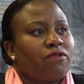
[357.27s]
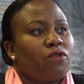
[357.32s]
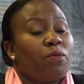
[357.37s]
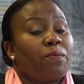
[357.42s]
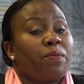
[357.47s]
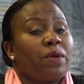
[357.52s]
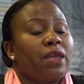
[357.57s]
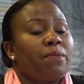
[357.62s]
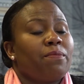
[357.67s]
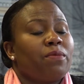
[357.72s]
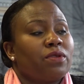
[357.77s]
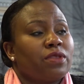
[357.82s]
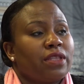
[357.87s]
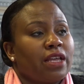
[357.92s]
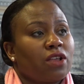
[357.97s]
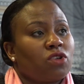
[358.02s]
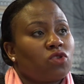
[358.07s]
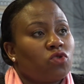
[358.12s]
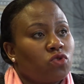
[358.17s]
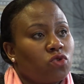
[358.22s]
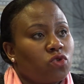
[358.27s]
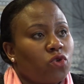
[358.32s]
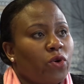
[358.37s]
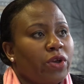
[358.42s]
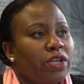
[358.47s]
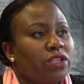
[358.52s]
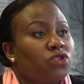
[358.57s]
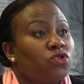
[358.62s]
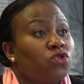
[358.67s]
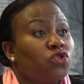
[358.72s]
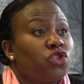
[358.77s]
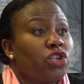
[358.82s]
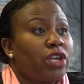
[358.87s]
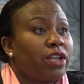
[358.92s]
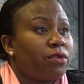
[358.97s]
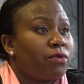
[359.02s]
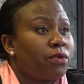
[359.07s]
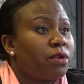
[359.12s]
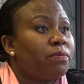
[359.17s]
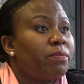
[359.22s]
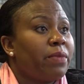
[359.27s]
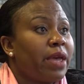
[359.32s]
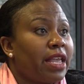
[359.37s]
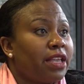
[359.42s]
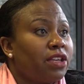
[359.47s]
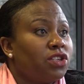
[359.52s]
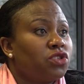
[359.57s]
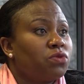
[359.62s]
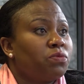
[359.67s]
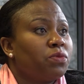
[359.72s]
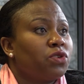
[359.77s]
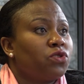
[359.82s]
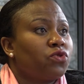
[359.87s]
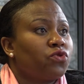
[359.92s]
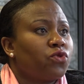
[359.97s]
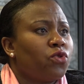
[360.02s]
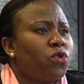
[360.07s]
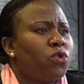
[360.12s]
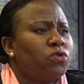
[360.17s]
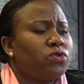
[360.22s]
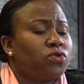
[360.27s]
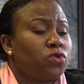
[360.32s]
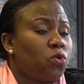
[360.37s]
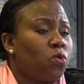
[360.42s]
for people that could go into general management roles,